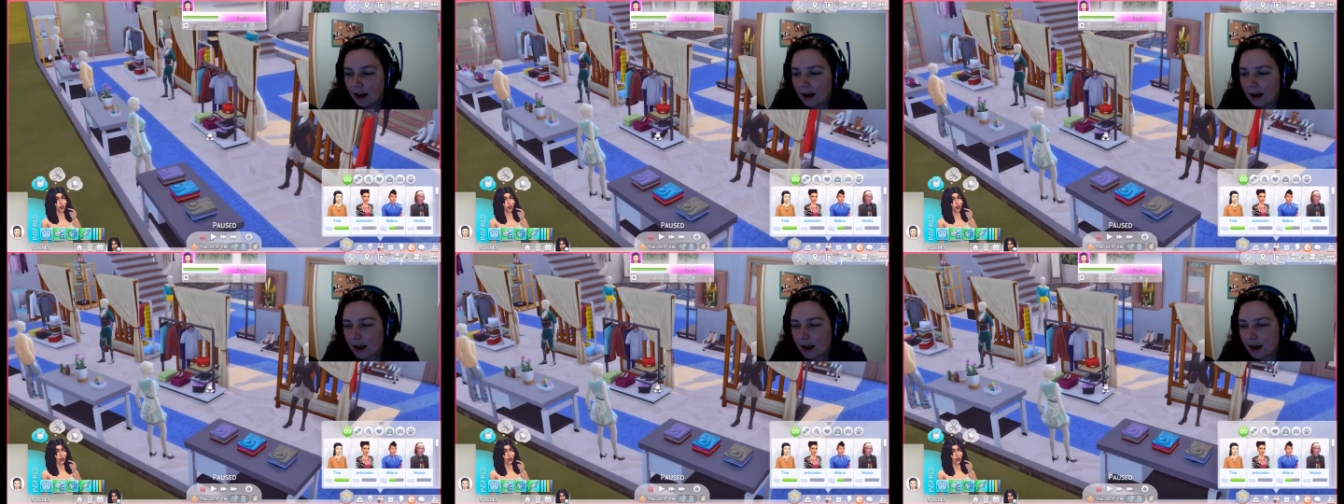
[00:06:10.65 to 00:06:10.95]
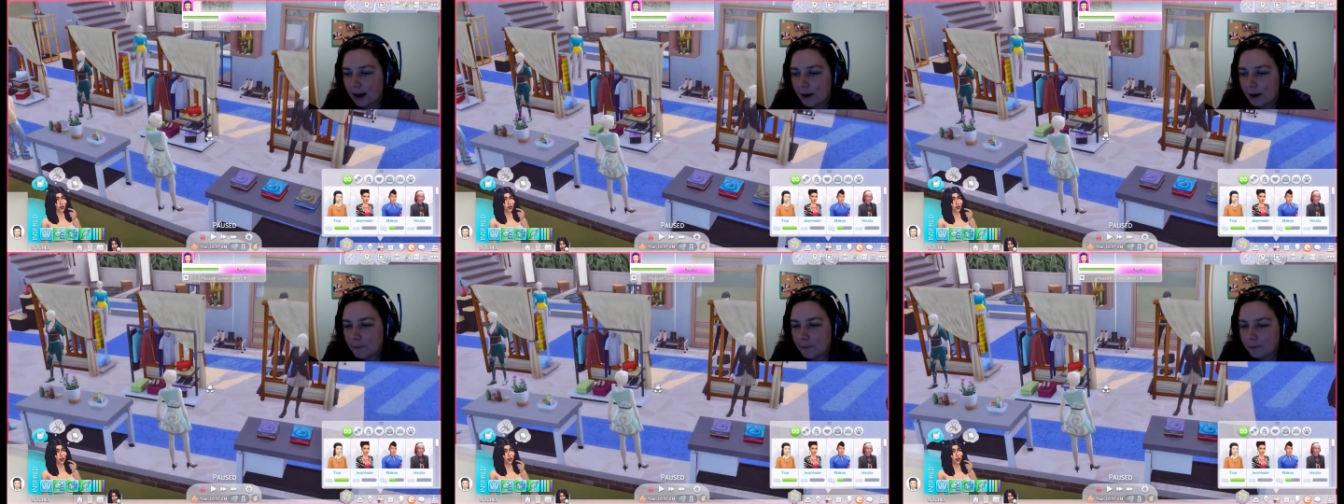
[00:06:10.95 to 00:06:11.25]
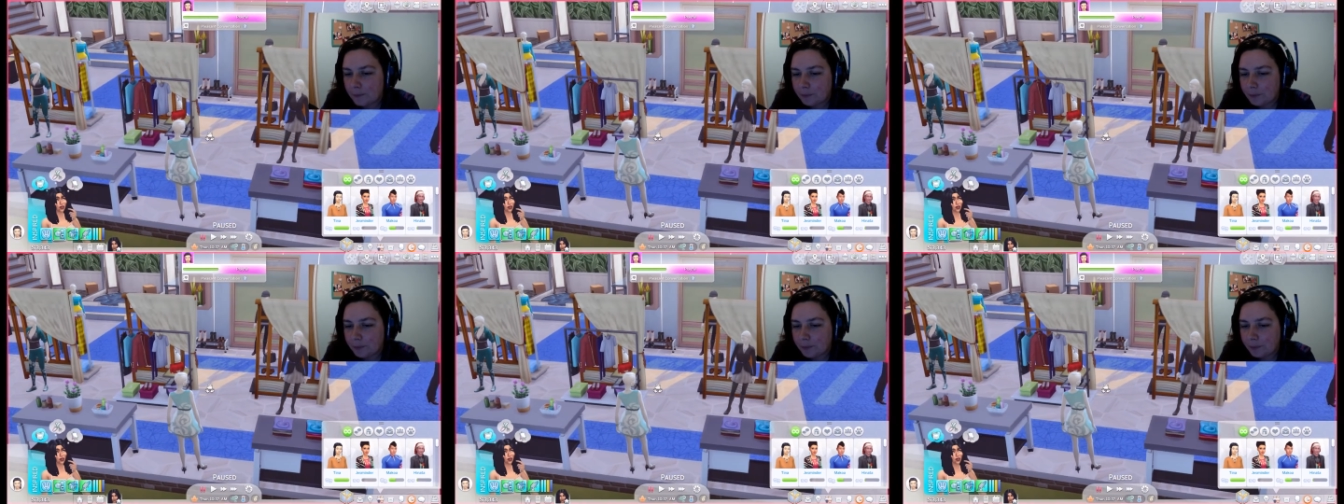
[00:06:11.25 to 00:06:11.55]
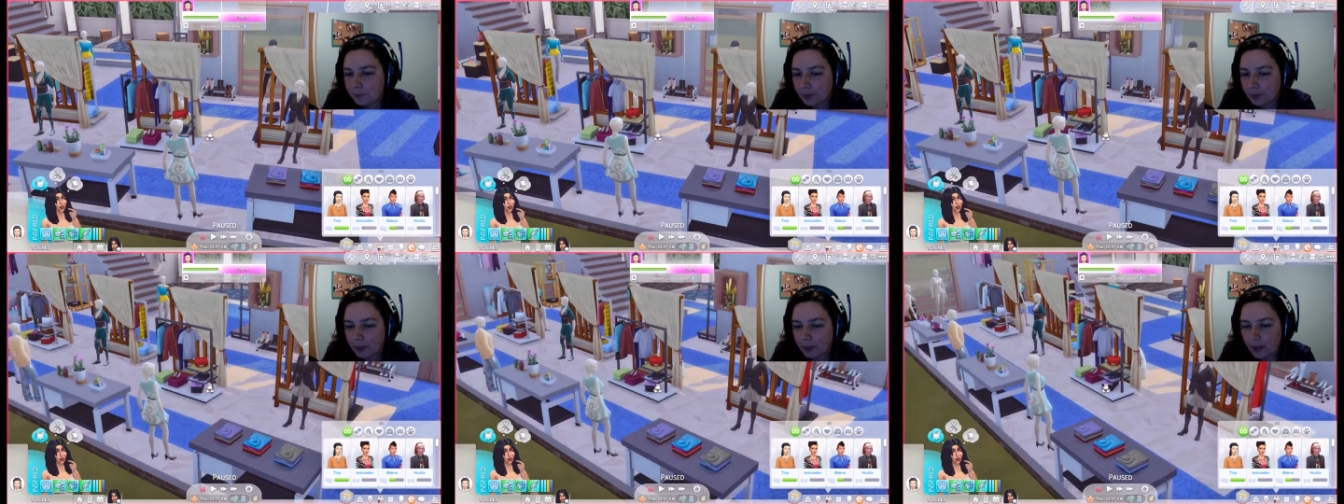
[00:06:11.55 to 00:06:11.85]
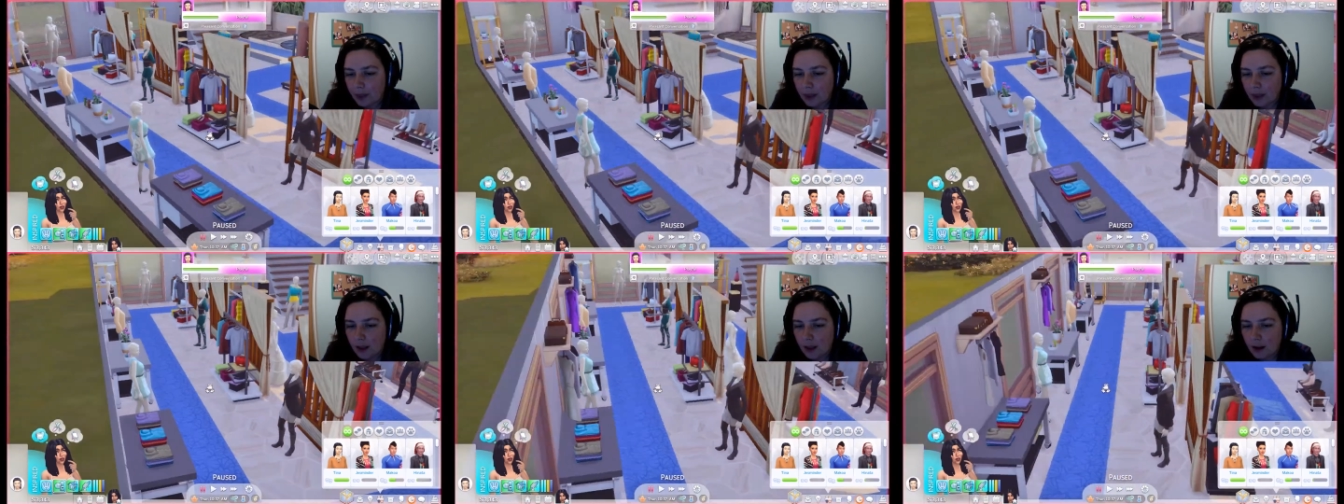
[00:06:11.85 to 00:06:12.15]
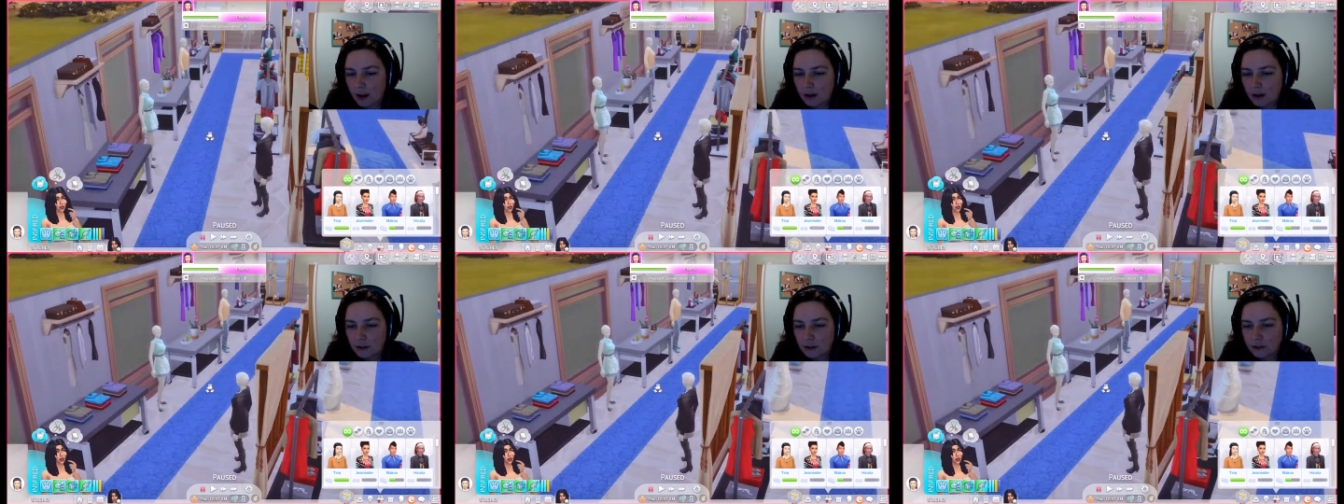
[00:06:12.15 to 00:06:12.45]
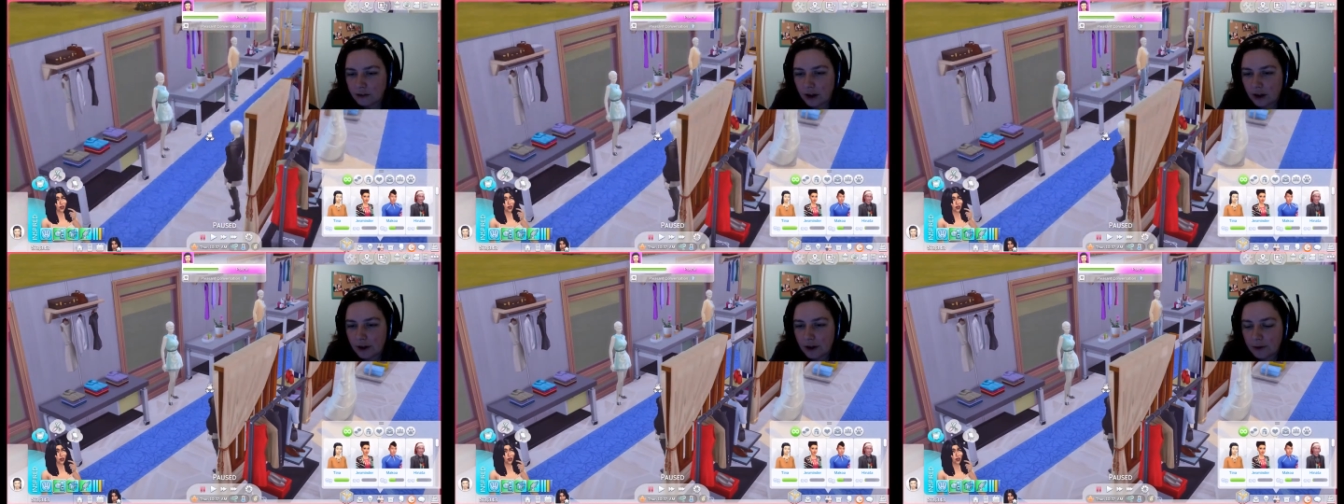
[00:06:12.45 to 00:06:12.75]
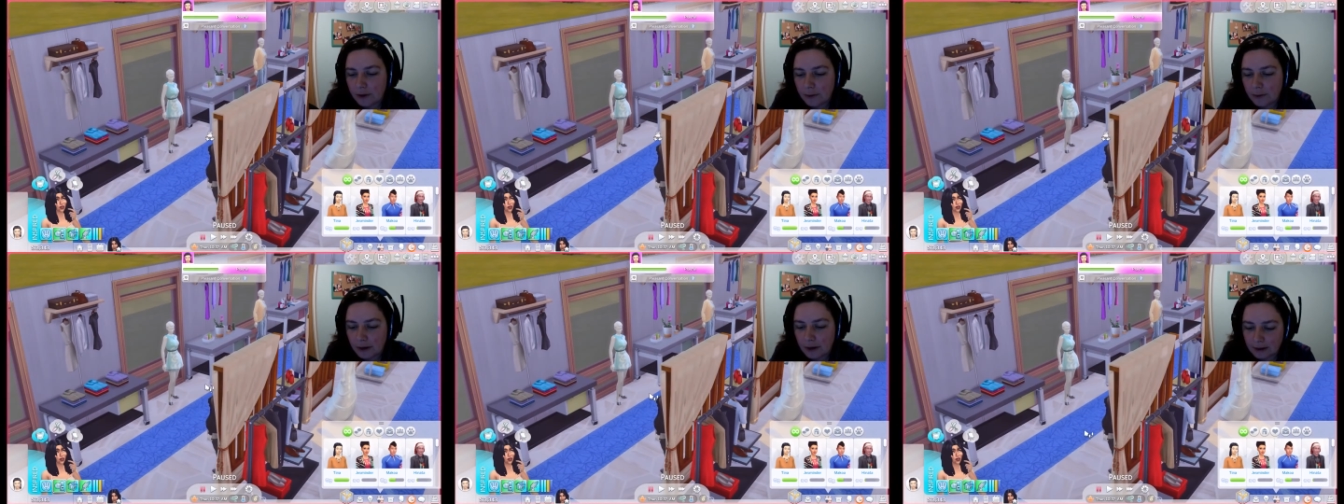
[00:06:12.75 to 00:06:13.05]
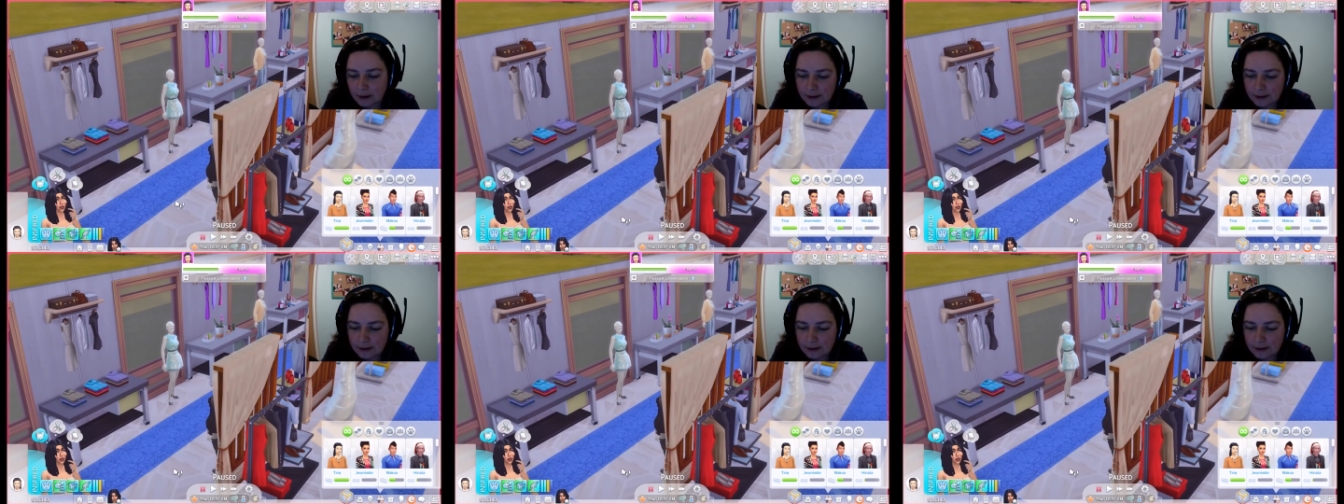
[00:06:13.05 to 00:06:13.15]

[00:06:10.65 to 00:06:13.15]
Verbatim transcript: Um, so